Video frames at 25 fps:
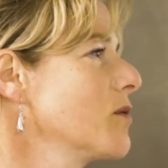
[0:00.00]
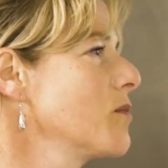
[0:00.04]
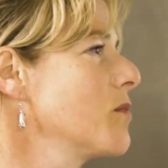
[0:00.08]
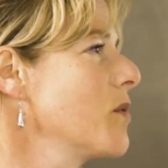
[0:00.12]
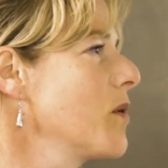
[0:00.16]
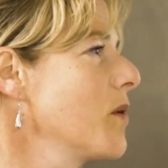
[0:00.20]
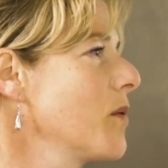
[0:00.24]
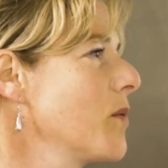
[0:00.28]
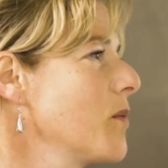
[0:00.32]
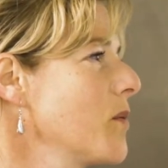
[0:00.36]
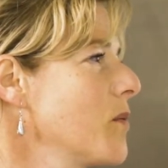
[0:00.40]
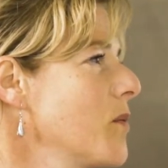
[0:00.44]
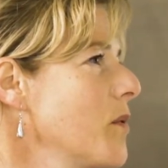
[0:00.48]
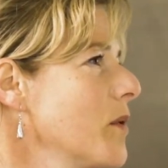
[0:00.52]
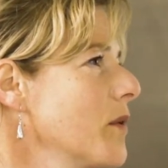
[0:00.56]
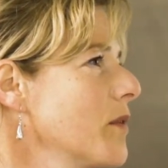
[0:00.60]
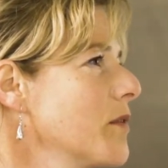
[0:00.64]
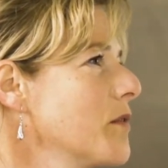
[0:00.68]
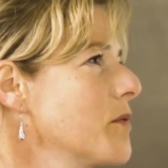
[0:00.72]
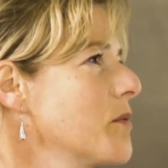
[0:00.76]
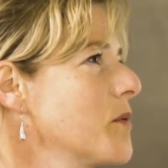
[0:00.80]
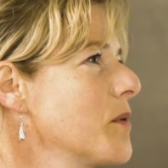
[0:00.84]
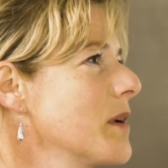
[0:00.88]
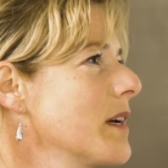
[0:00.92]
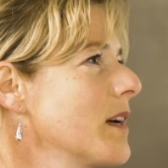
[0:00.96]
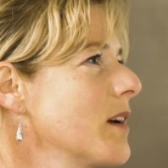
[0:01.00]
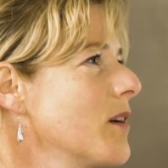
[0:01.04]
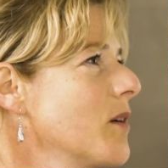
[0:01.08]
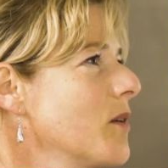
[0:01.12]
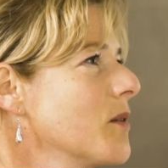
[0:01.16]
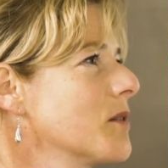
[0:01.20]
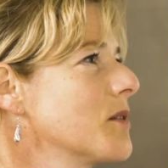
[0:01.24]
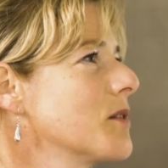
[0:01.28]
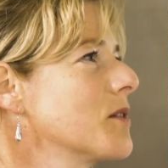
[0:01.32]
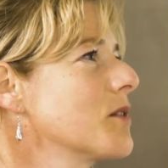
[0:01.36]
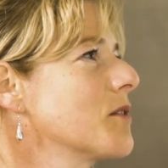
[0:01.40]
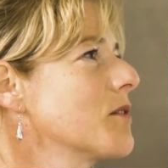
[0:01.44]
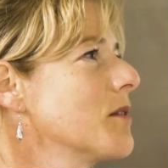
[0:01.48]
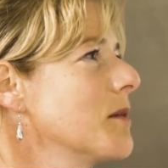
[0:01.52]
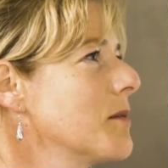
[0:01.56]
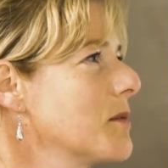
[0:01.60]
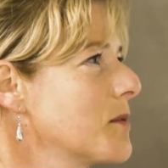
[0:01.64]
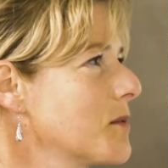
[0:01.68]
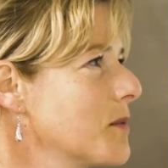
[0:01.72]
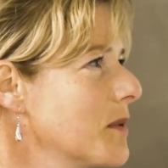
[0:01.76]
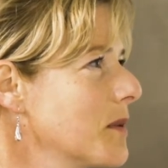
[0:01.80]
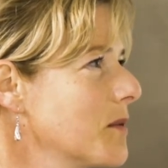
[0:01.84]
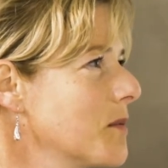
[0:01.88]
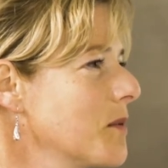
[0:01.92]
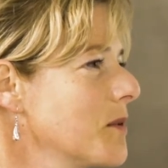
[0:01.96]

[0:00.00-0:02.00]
What have we got to grips with?